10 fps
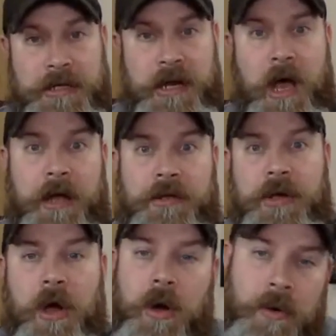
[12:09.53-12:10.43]
to not
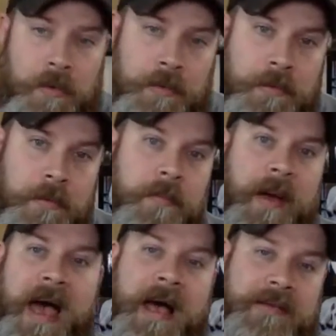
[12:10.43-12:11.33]
go
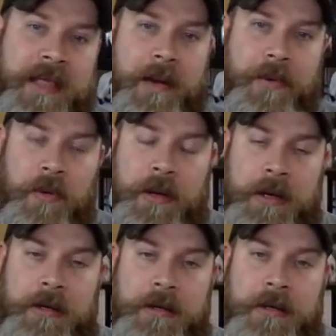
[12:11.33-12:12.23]
past that point.